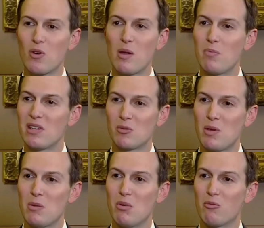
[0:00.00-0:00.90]
great business
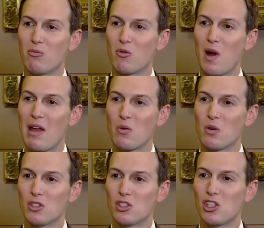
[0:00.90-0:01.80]
people from around the
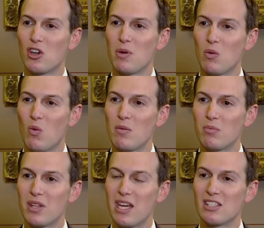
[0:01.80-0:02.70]
world showed up in one
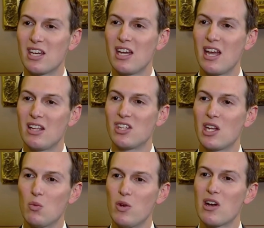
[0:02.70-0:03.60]
place and
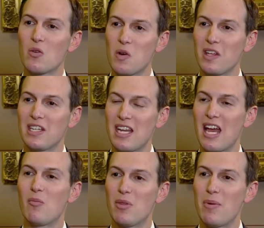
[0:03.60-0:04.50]
said, we are willing to
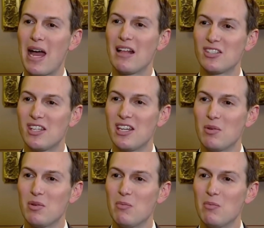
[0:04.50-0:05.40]
help the
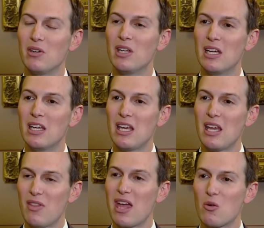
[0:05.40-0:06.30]
Palestinian people
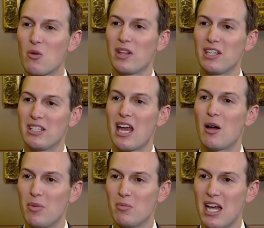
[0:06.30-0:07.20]
if they are willing to
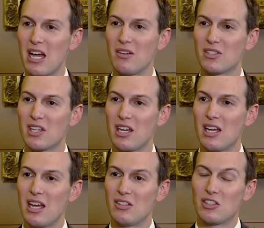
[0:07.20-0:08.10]
help themselves.
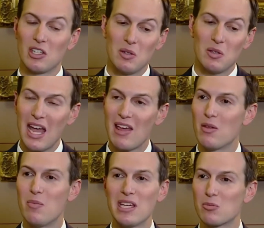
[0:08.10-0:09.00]
And so, again,
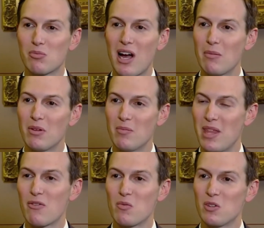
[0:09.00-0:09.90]
the biggest problem
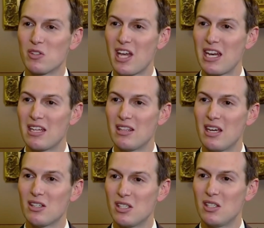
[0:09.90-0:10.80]
that everyone cited
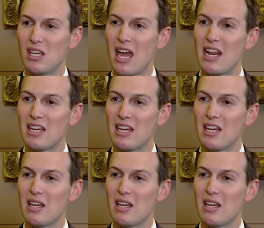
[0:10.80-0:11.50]
there to getting